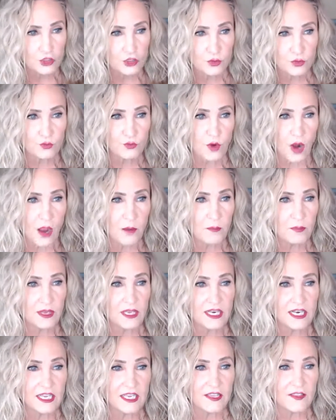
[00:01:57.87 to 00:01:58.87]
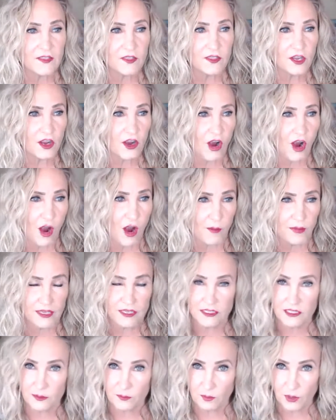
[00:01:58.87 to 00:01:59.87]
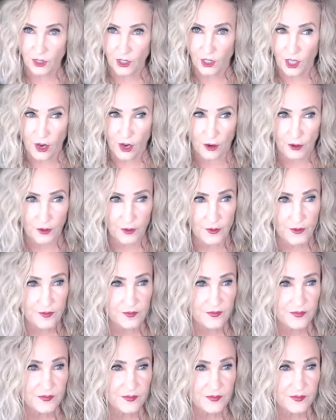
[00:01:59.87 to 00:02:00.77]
drop it in the comments below.